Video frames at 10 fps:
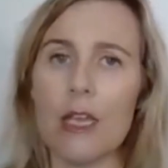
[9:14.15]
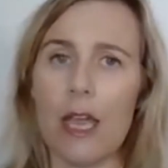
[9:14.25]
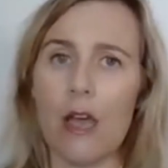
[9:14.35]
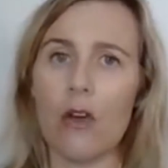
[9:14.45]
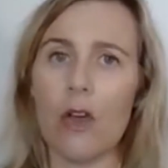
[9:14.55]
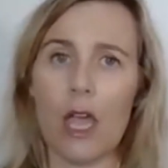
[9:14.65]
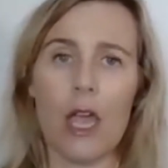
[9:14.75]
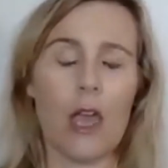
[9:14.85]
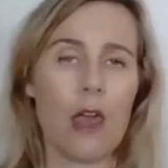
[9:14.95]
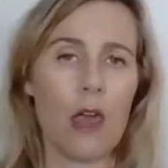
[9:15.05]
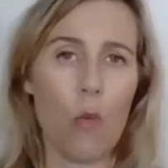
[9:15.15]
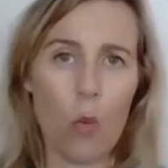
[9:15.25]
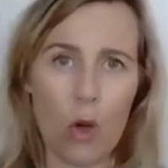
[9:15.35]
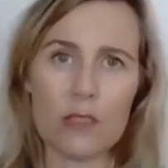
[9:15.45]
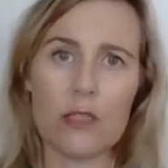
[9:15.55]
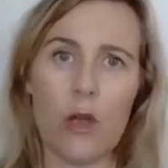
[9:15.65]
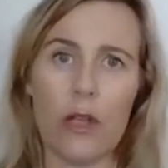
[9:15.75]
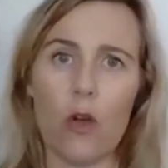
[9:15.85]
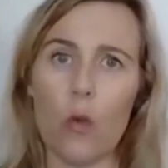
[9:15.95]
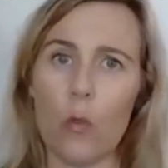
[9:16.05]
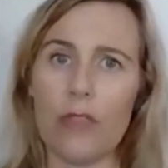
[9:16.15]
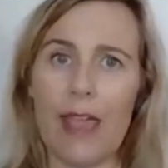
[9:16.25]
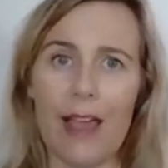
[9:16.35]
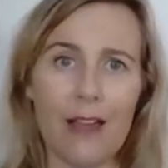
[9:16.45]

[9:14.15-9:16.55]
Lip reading: Now, what's going on with